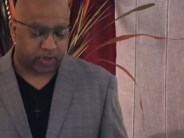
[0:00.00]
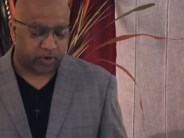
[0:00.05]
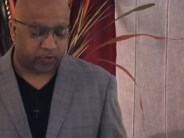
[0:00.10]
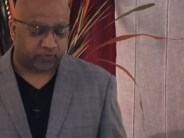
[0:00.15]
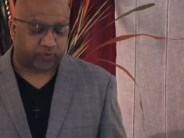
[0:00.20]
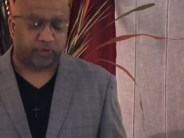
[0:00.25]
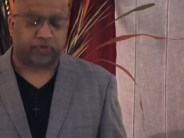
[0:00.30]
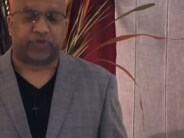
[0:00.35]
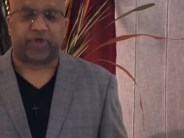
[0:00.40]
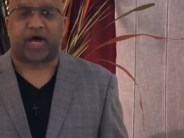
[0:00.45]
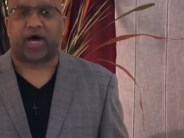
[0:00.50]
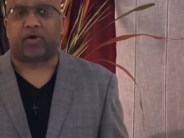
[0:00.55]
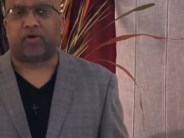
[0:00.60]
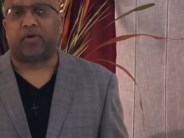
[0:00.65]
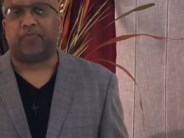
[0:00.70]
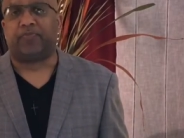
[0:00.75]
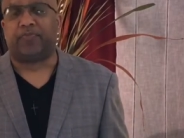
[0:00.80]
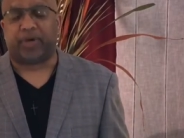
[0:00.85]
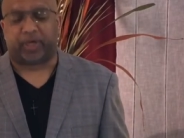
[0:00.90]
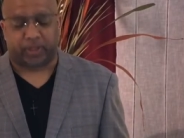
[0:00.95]
for thou
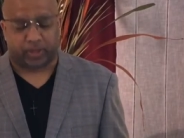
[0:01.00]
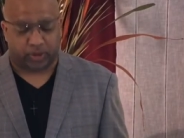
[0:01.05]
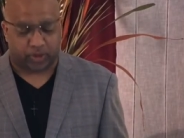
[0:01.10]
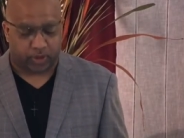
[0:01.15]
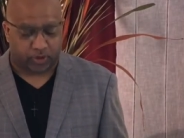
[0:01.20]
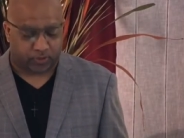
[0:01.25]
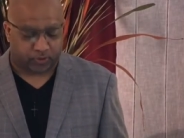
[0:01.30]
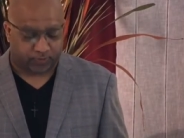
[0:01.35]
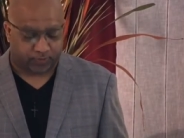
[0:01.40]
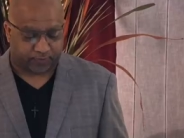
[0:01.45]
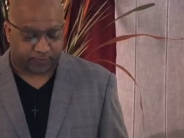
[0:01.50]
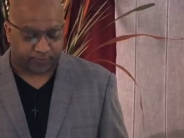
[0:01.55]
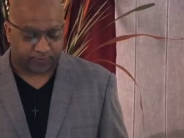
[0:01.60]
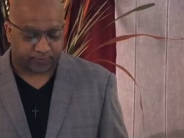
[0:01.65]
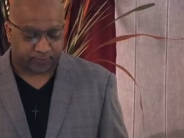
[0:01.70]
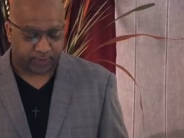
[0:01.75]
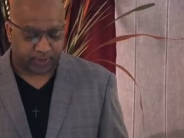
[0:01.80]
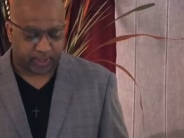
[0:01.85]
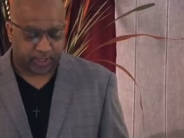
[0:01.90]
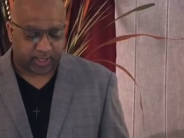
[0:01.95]
art but a youth
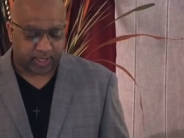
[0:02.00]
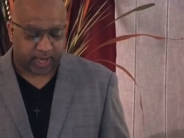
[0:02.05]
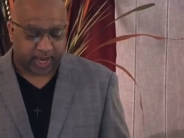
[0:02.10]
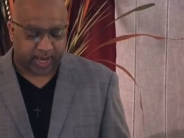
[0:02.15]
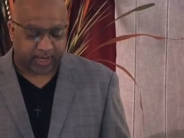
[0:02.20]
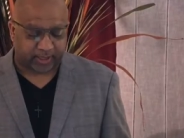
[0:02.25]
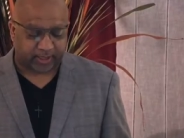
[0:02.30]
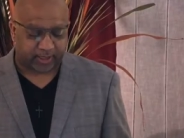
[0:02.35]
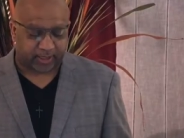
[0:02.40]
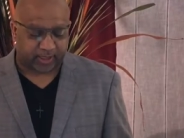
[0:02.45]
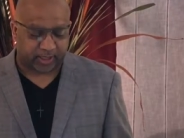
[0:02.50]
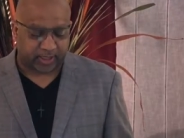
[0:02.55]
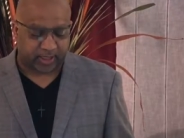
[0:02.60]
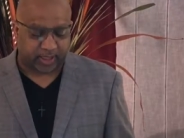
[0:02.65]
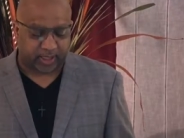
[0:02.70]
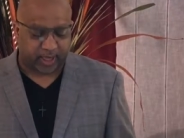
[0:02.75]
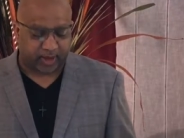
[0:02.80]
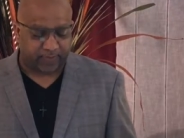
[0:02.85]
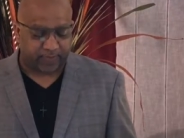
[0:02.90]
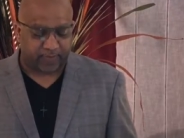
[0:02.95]
and
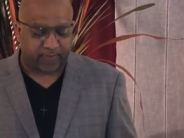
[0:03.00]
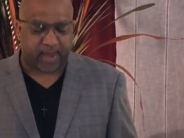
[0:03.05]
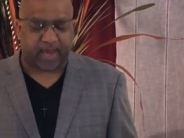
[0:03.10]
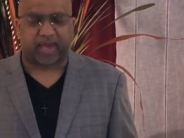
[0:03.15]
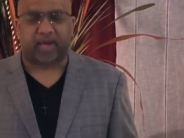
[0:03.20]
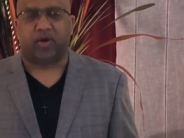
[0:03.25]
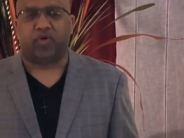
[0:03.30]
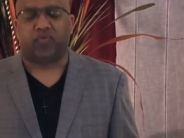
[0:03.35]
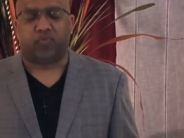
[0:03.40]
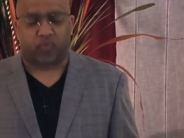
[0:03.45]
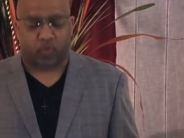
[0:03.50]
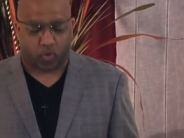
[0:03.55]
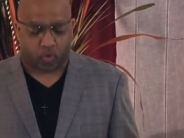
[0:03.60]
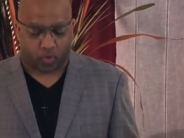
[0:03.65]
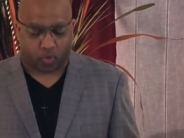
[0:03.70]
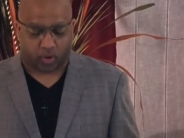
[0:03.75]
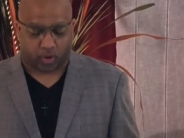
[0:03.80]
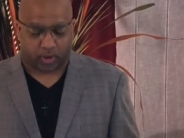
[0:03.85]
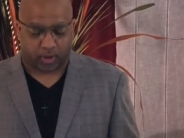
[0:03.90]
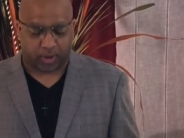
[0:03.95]
he a man of
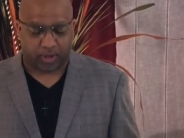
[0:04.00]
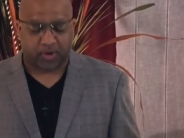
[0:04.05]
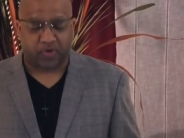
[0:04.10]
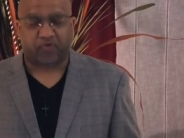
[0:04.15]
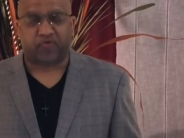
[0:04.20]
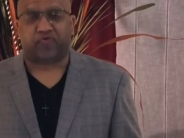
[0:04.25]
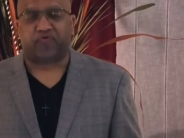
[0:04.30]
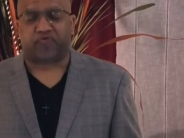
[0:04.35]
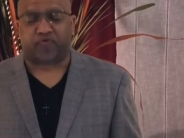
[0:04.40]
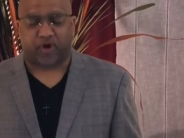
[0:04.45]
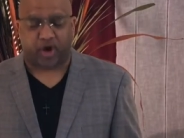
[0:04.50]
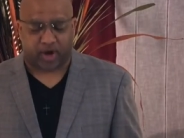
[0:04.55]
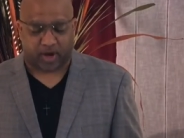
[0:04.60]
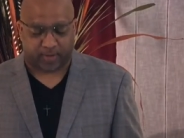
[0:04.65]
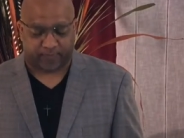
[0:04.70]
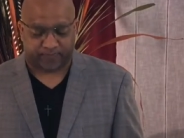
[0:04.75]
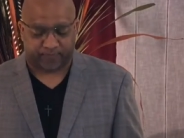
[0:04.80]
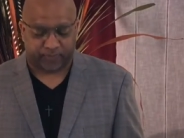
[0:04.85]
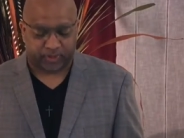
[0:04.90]
war from